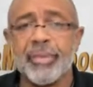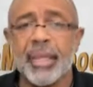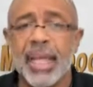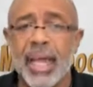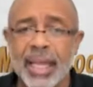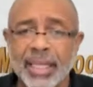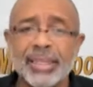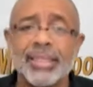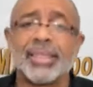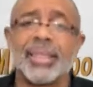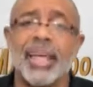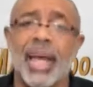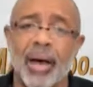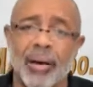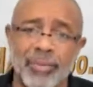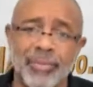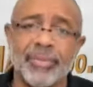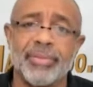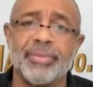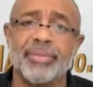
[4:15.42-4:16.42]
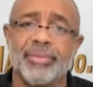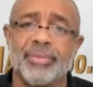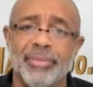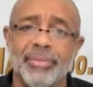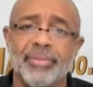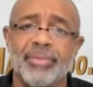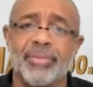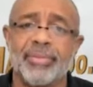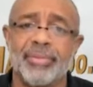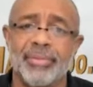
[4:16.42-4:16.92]
in self.
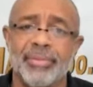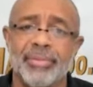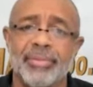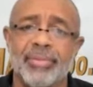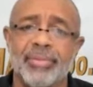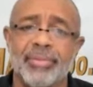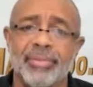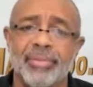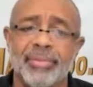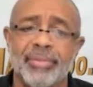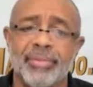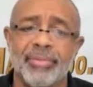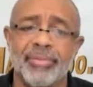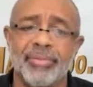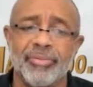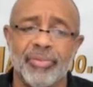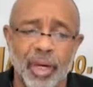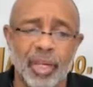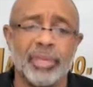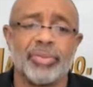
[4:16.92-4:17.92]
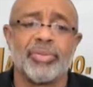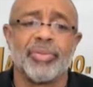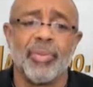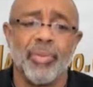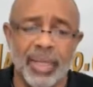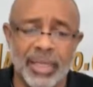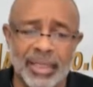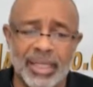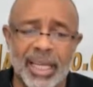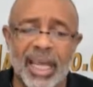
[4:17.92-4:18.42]
First, we
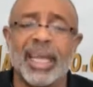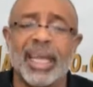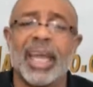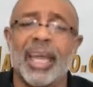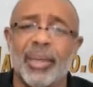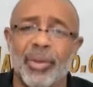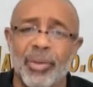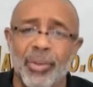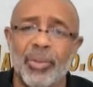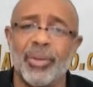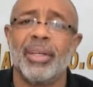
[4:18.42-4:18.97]
want to take care of